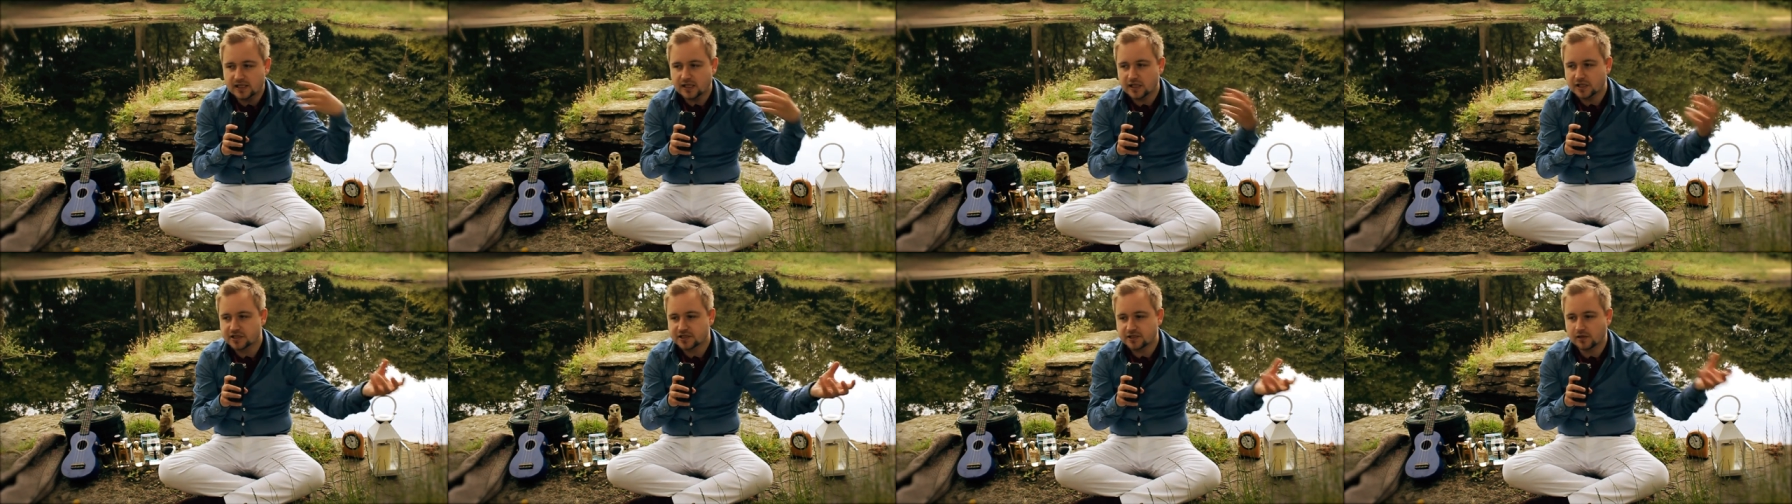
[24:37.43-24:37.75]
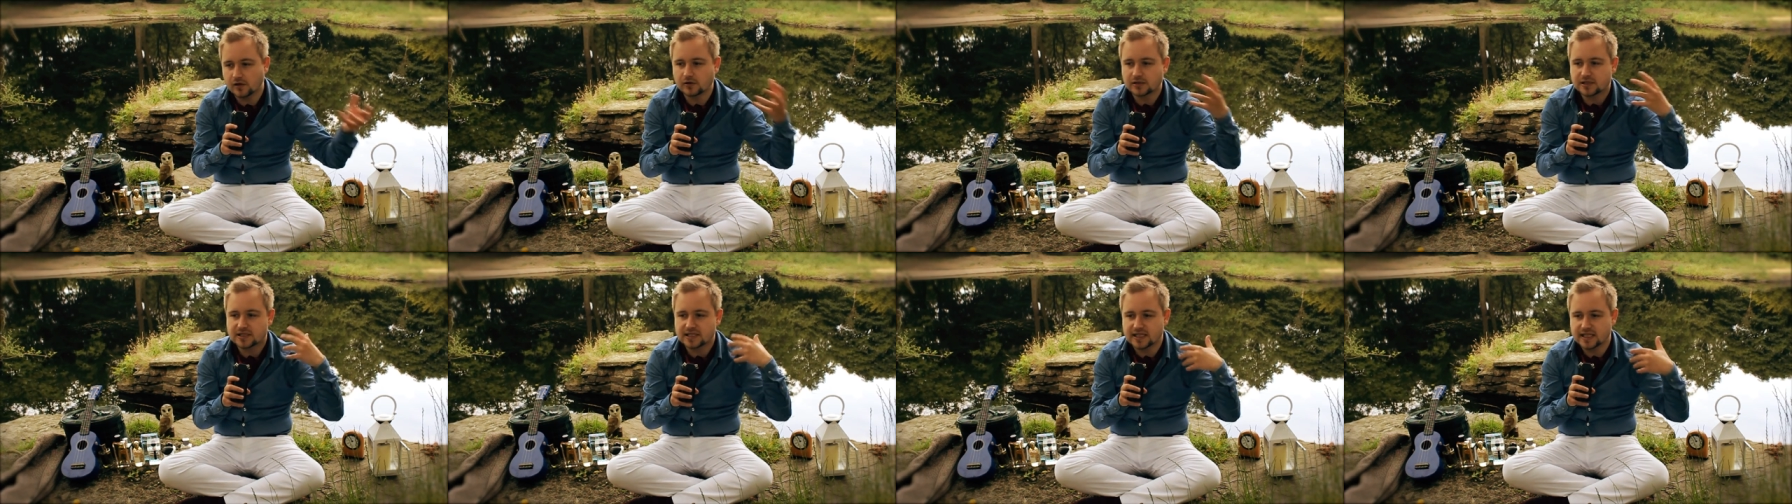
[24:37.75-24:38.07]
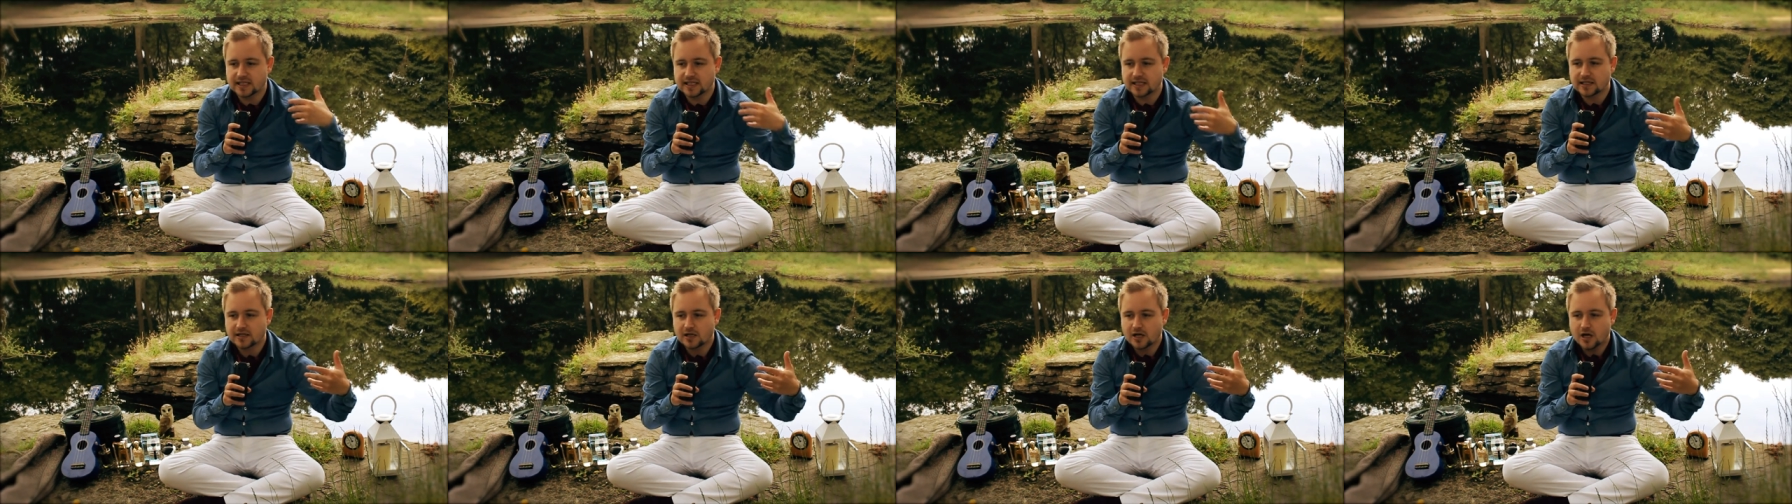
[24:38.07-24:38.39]
a
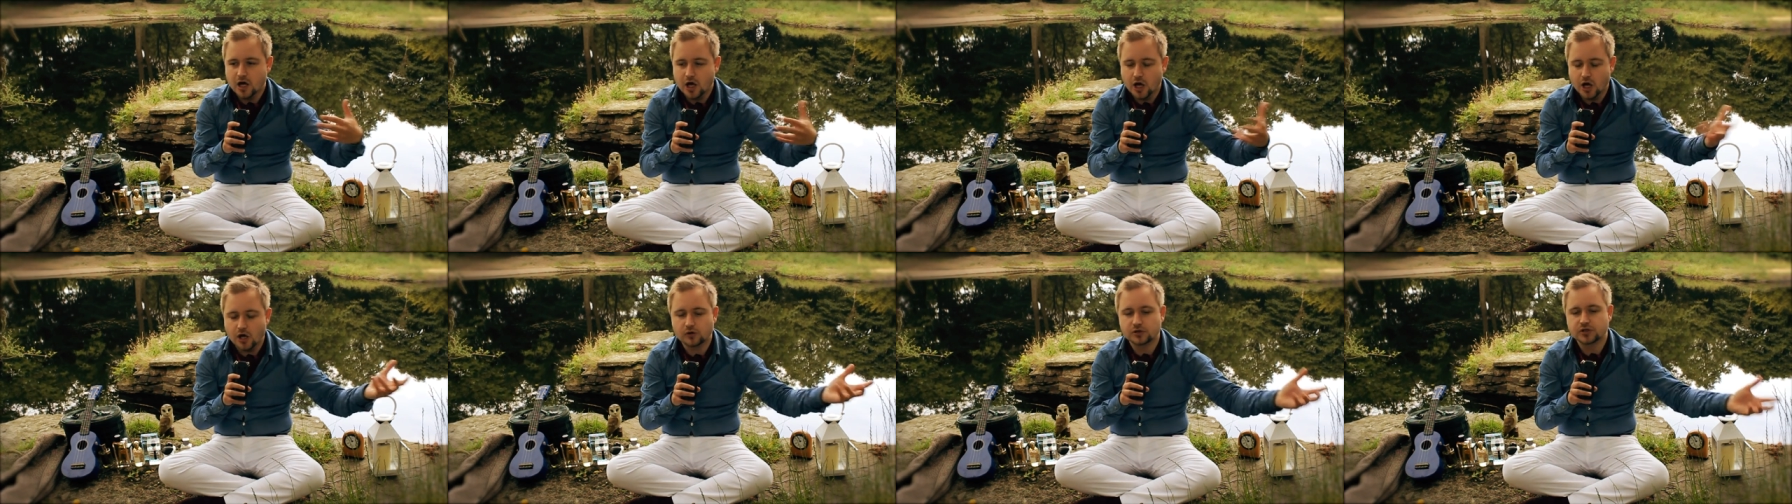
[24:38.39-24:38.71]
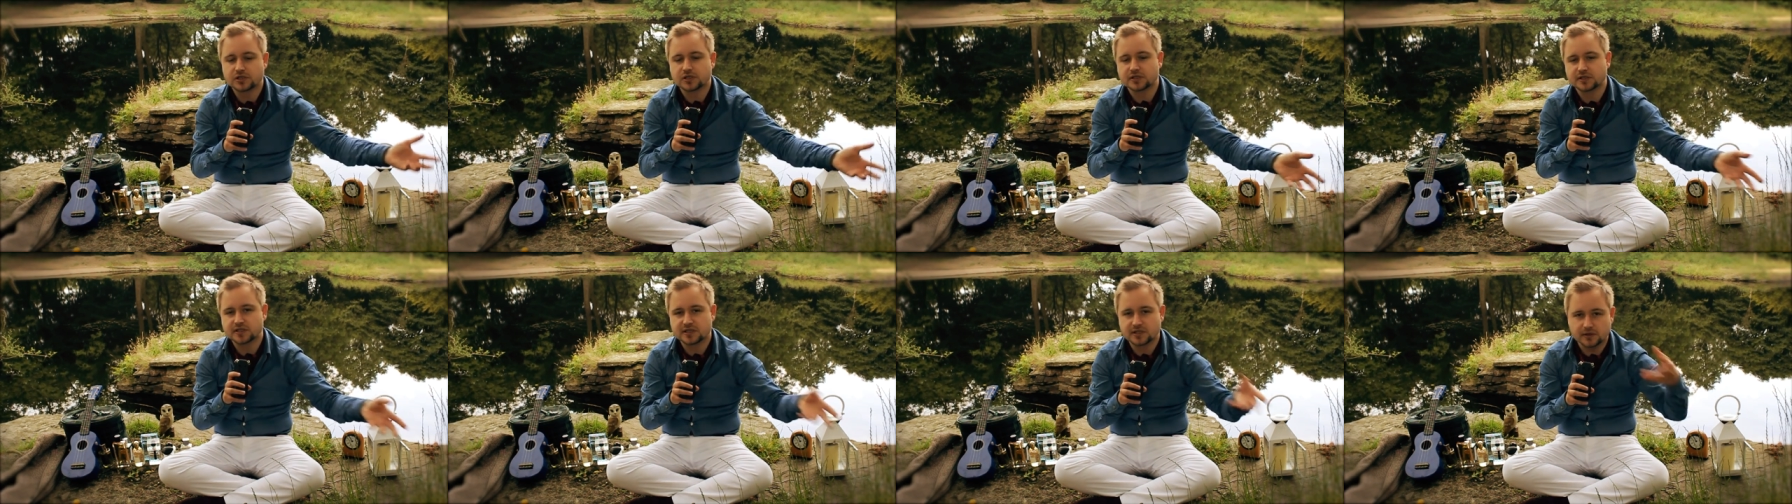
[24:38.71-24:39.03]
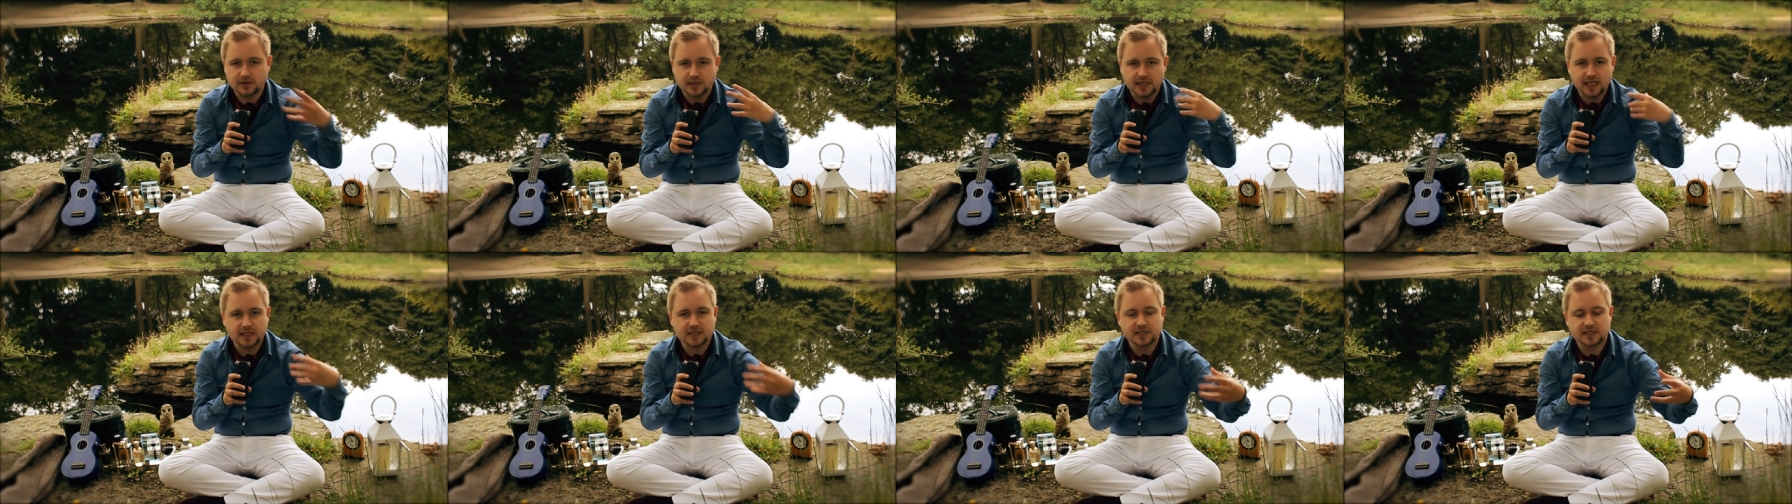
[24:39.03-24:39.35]
salty ocean, so you
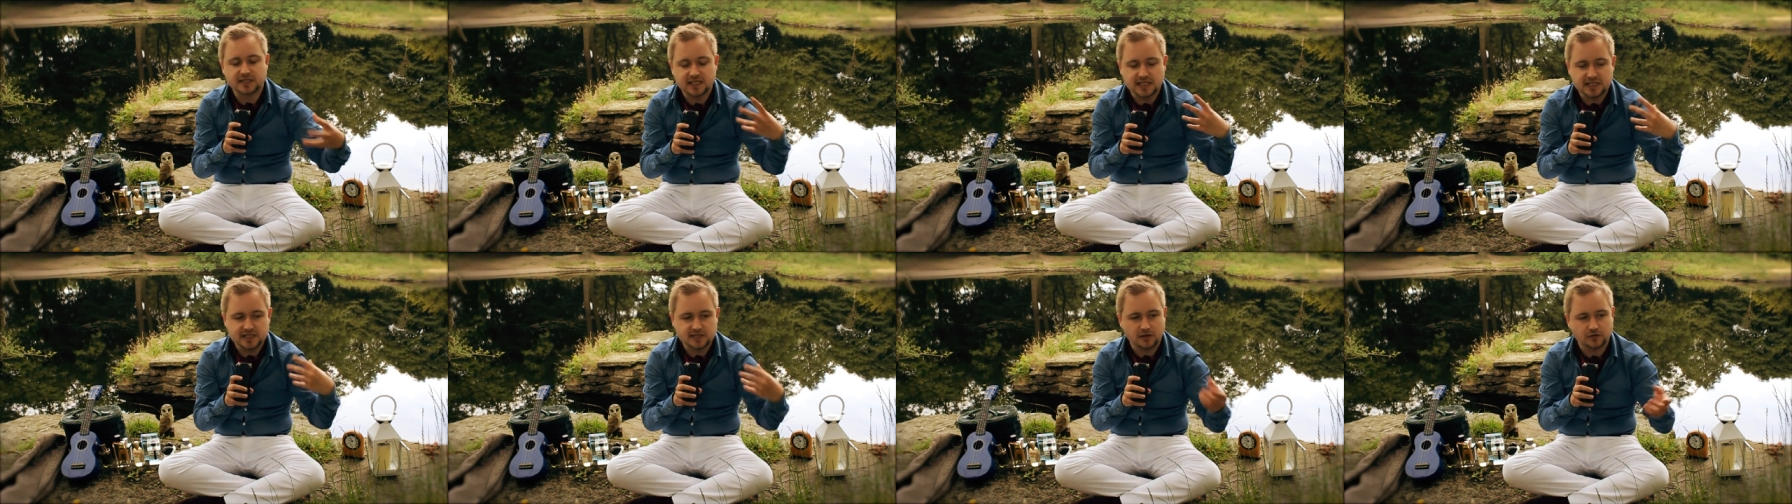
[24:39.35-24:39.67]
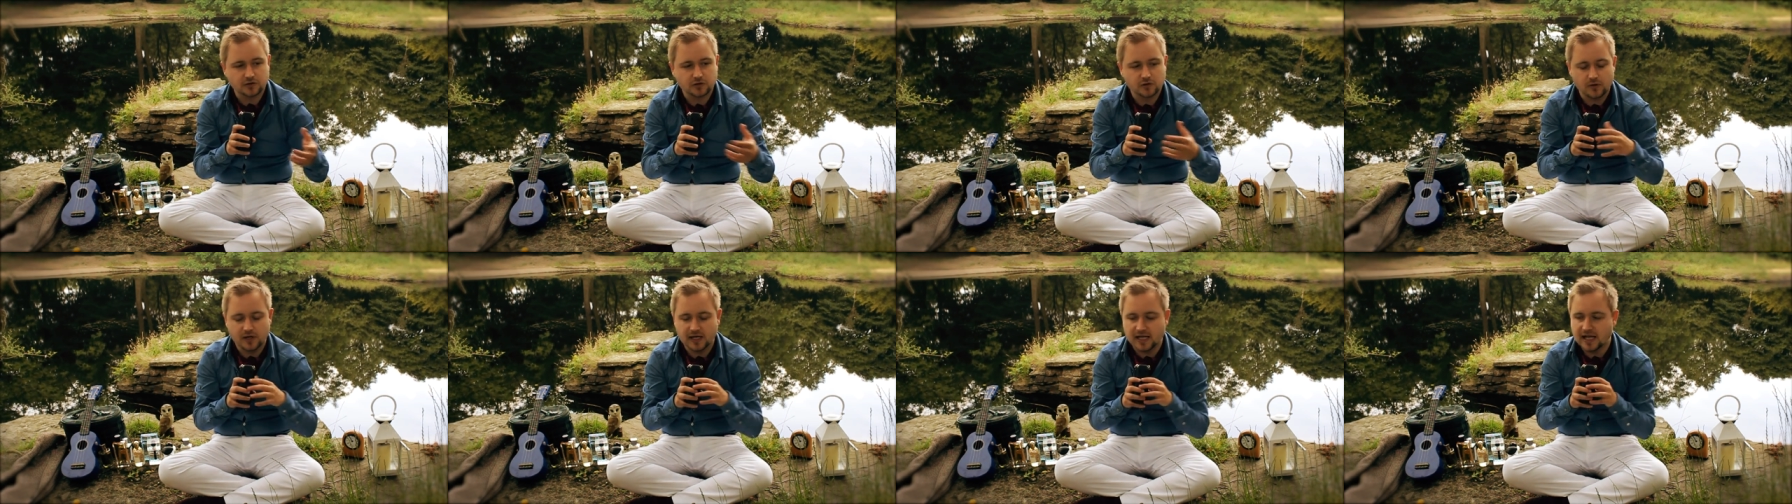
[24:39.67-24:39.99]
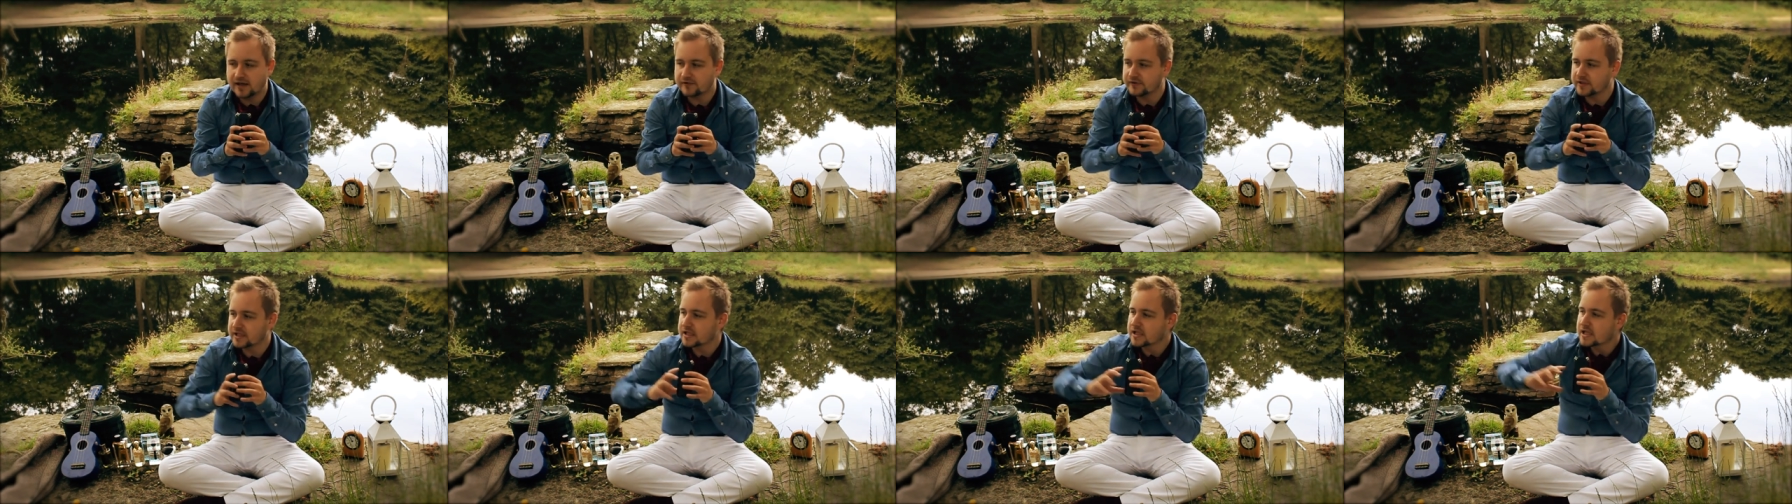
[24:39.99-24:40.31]
get the sea salt quite
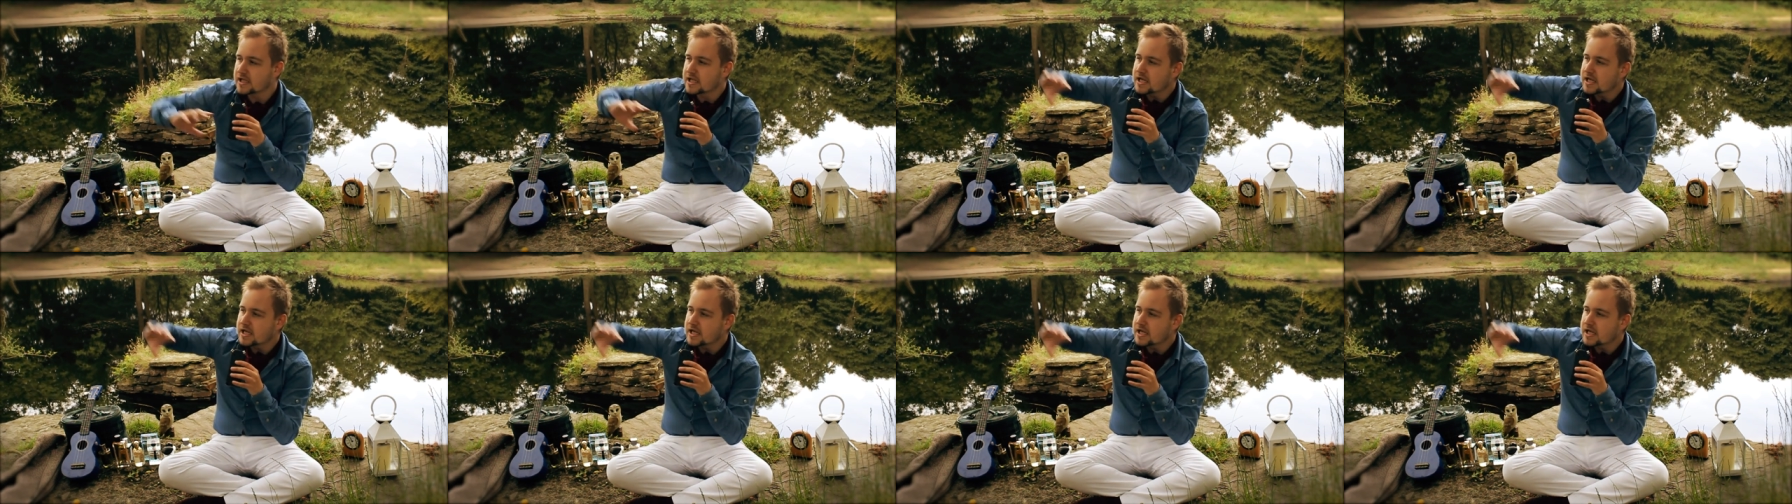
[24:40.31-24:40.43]
heavy.